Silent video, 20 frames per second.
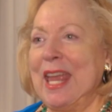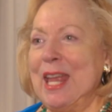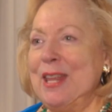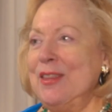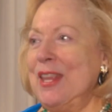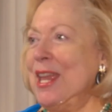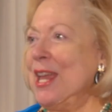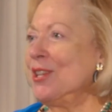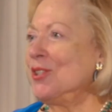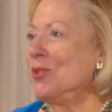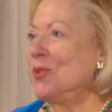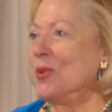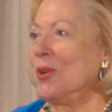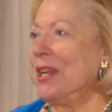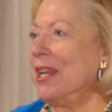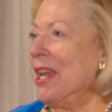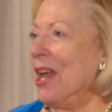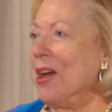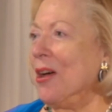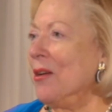in the
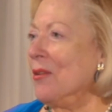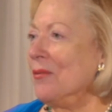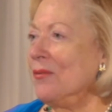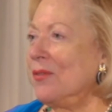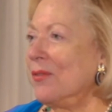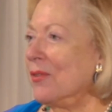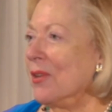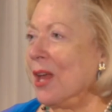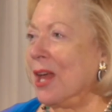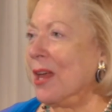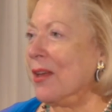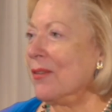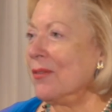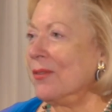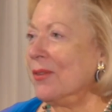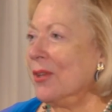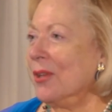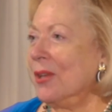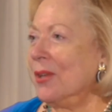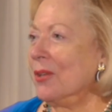history of
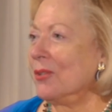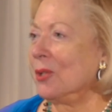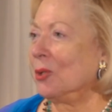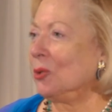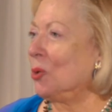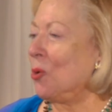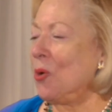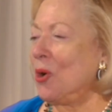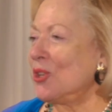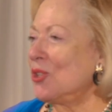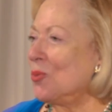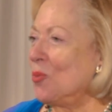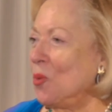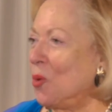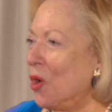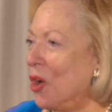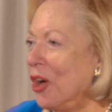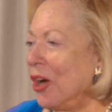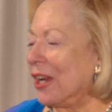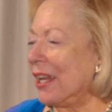the Lord's
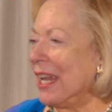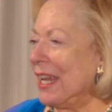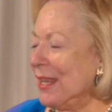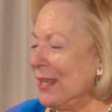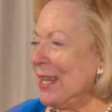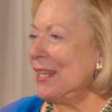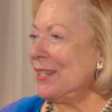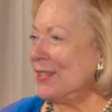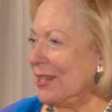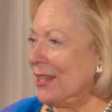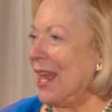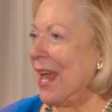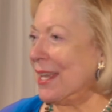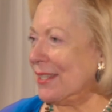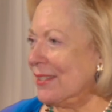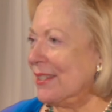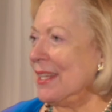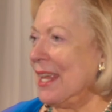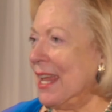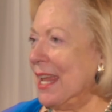work these
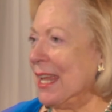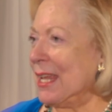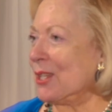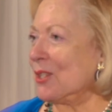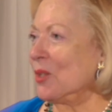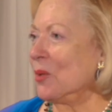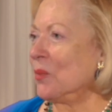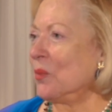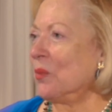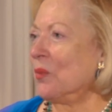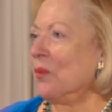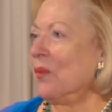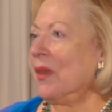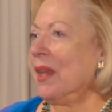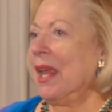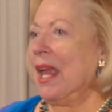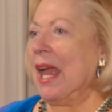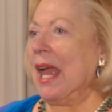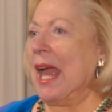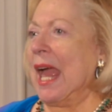last days.
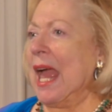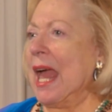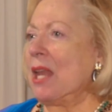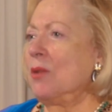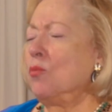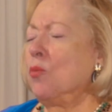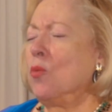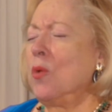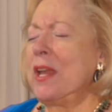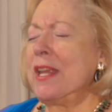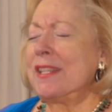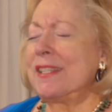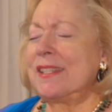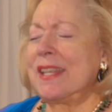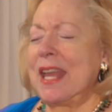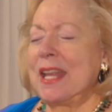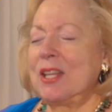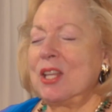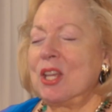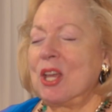And we
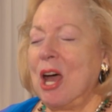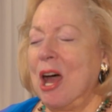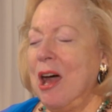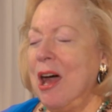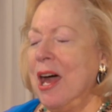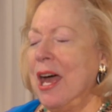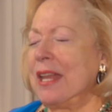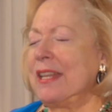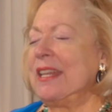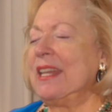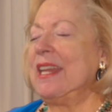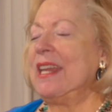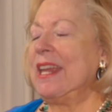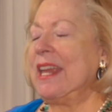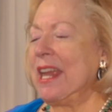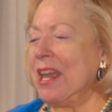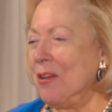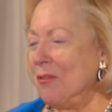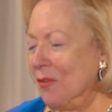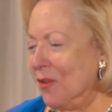said, God,
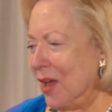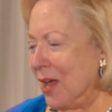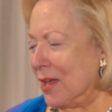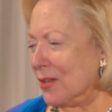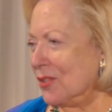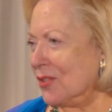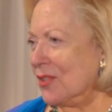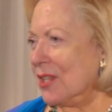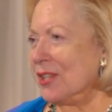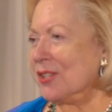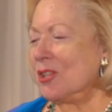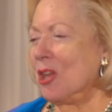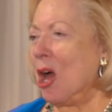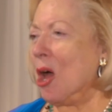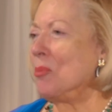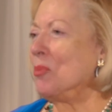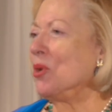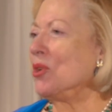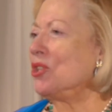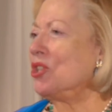give us this
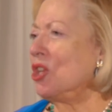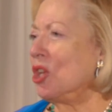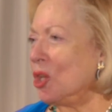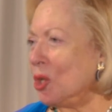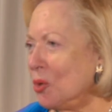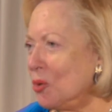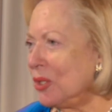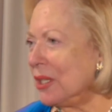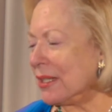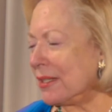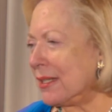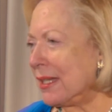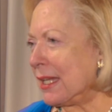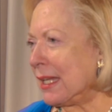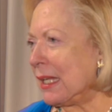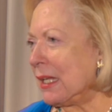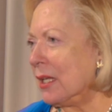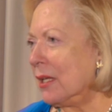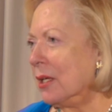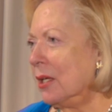
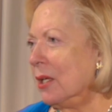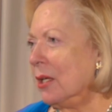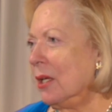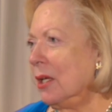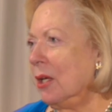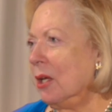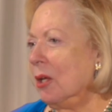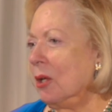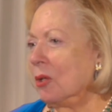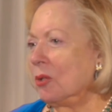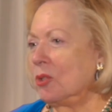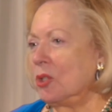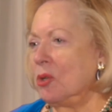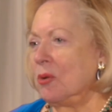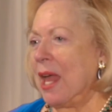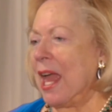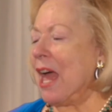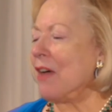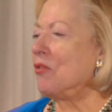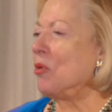opportunity
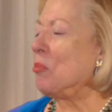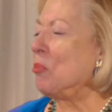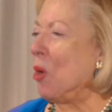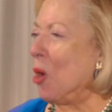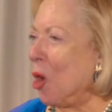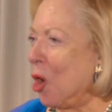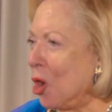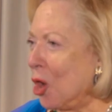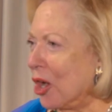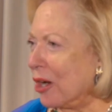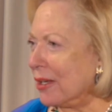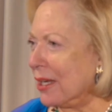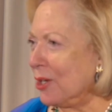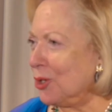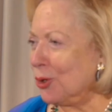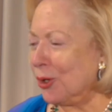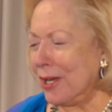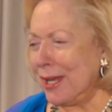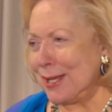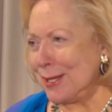to have a part
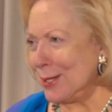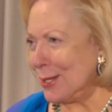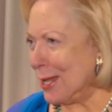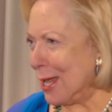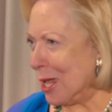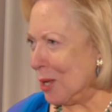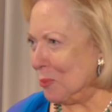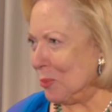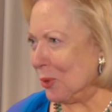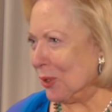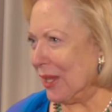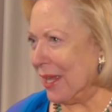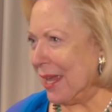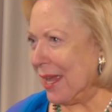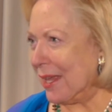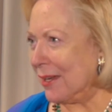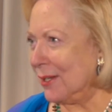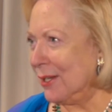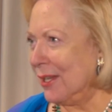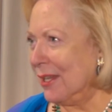in your end-time
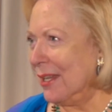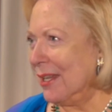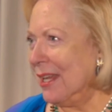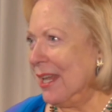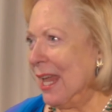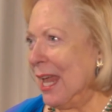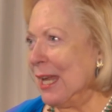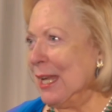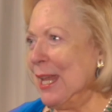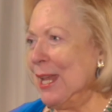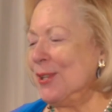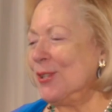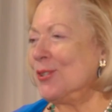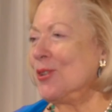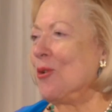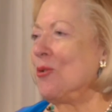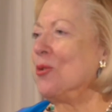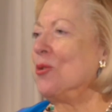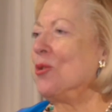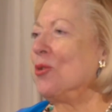plan. And he
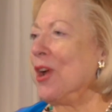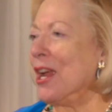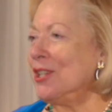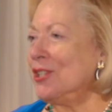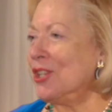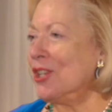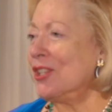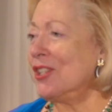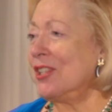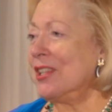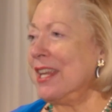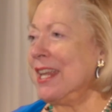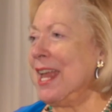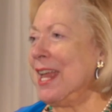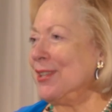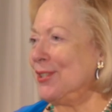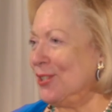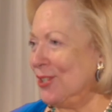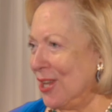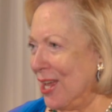so graciously
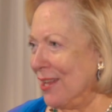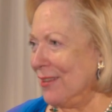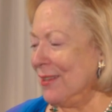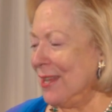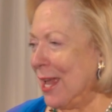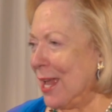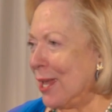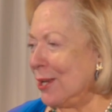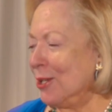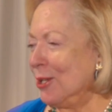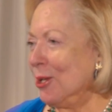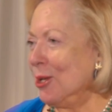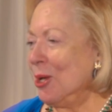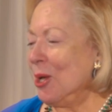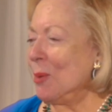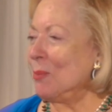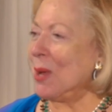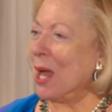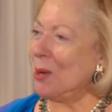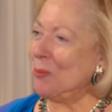has done that
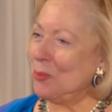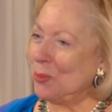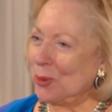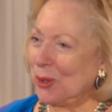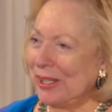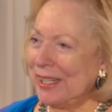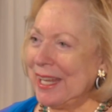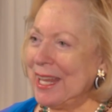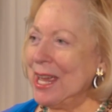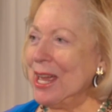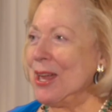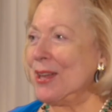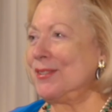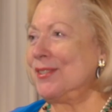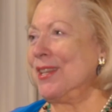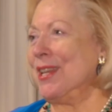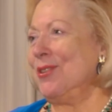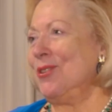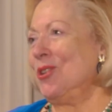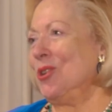by bringing
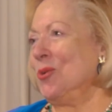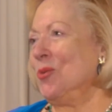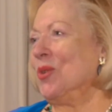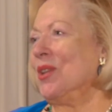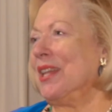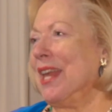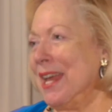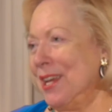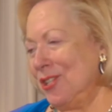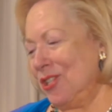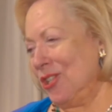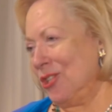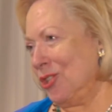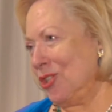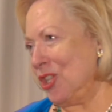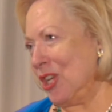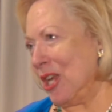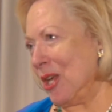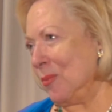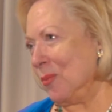us into
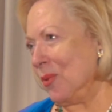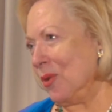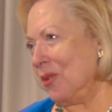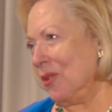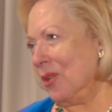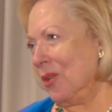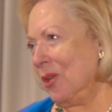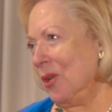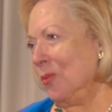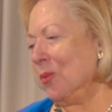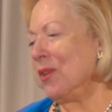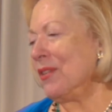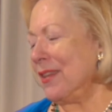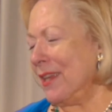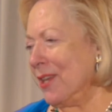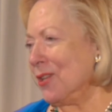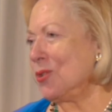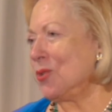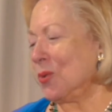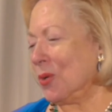relationship
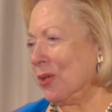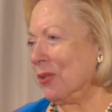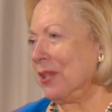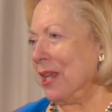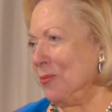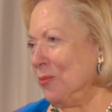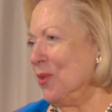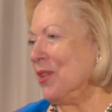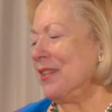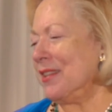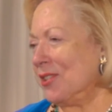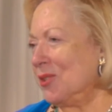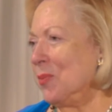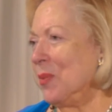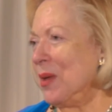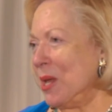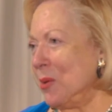with Israel and with his